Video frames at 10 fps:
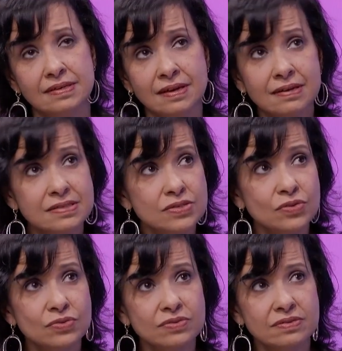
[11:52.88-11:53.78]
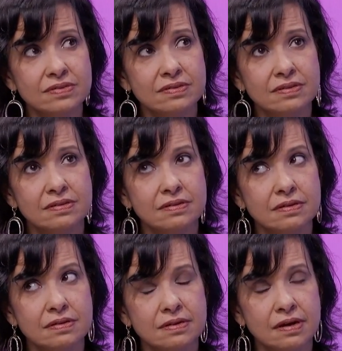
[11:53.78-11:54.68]
Yeah, so,
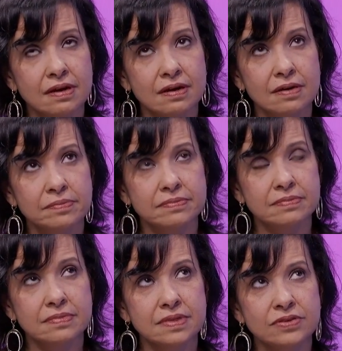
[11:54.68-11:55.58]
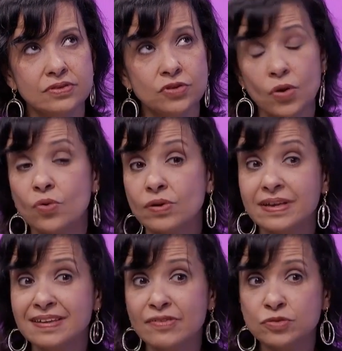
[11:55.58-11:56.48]
no,
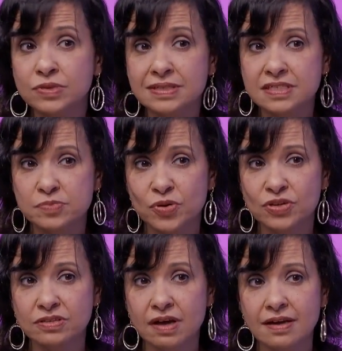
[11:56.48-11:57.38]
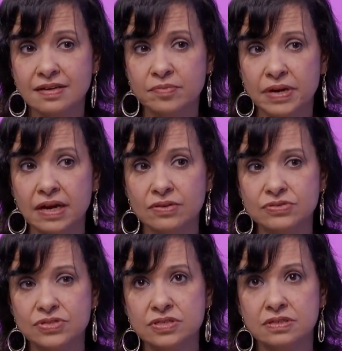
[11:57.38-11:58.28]
he never really spoke a lot
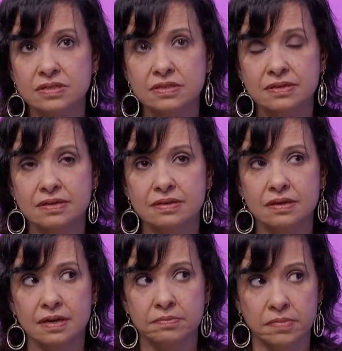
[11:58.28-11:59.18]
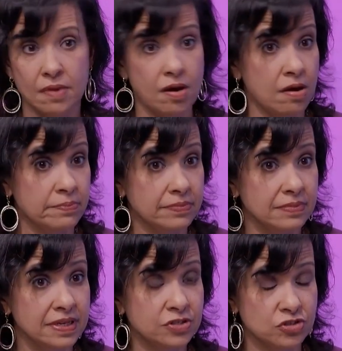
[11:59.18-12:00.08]
about Mom
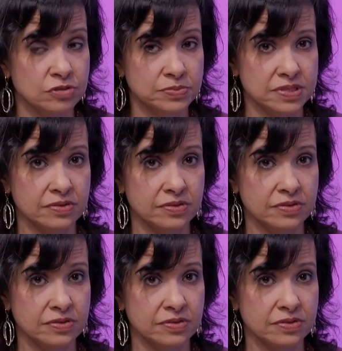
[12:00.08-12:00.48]
in terms